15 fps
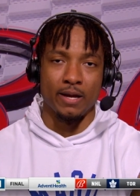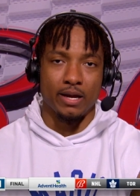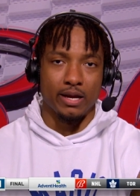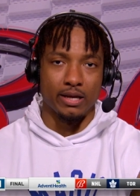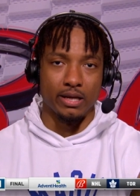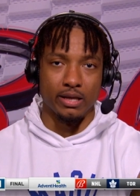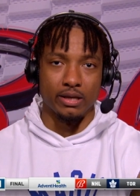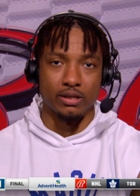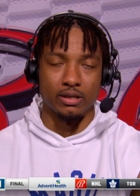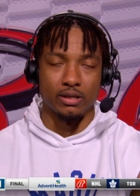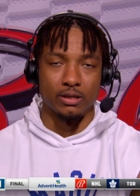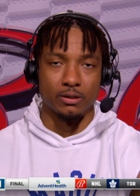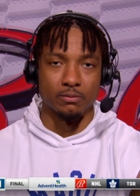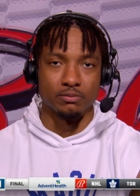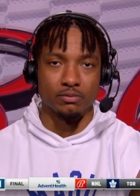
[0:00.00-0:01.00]
And
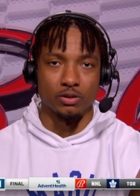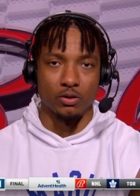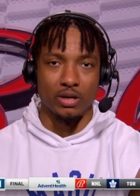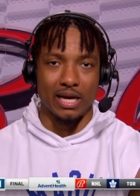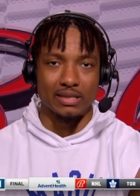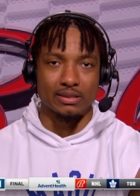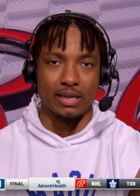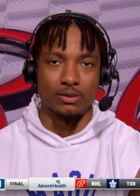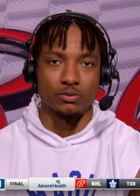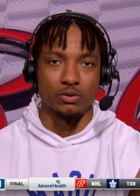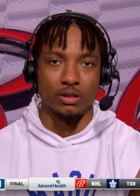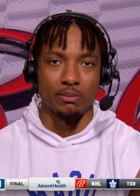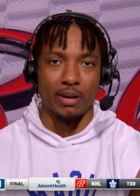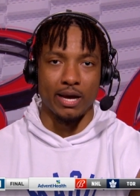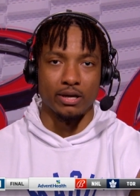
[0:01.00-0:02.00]
then, got stops when
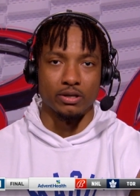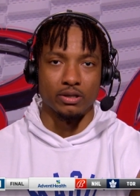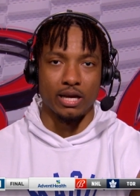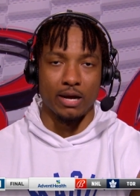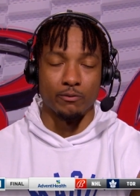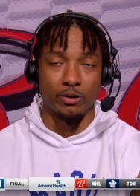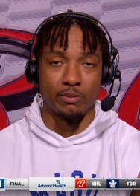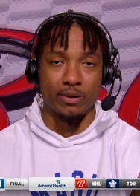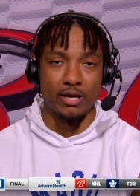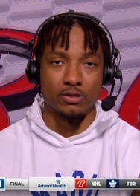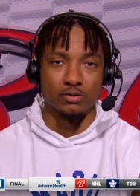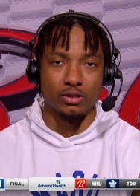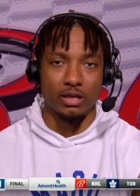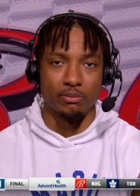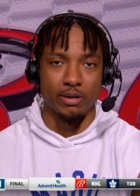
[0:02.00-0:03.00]
they mattered, got
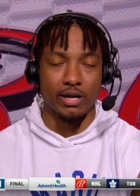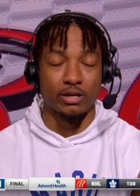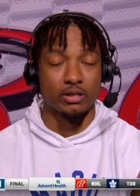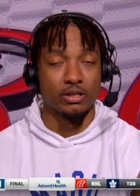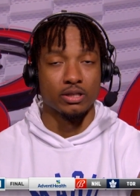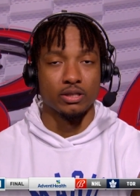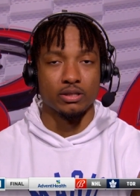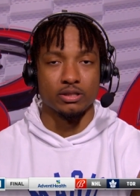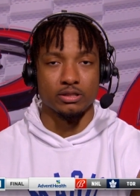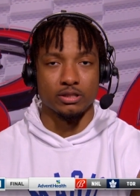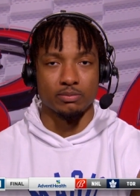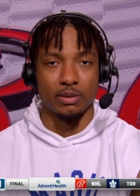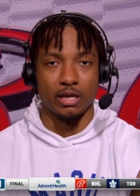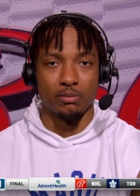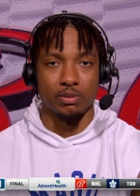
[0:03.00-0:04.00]
rebounds when they mattered, and
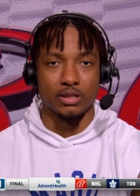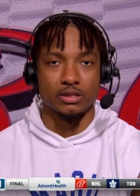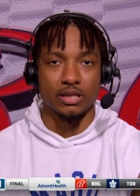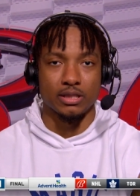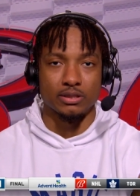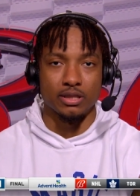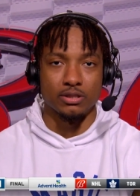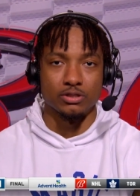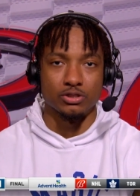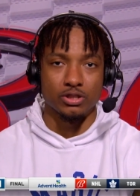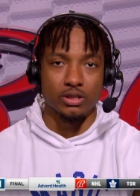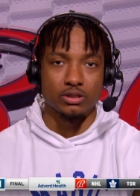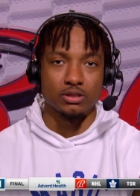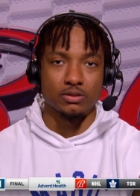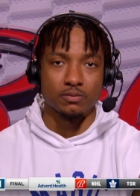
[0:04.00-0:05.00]
just made big shots down the
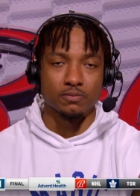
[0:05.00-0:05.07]
stretch.